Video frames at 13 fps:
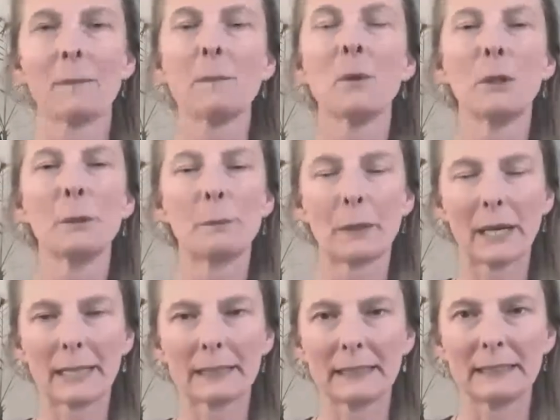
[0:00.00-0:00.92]
The more you
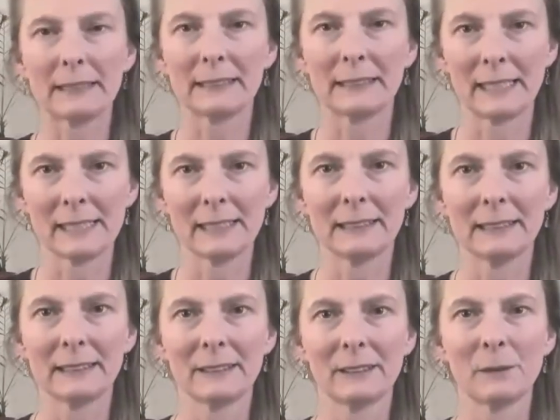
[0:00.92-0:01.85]
practice
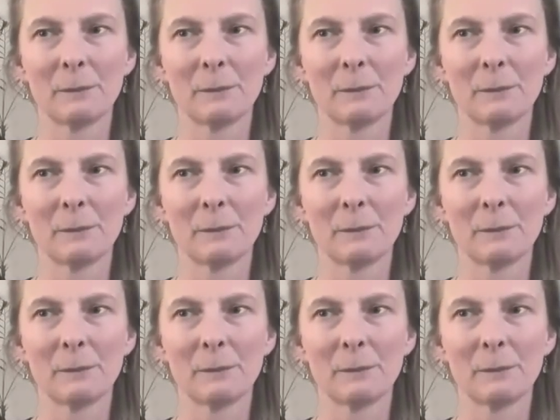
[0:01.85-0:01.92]
this,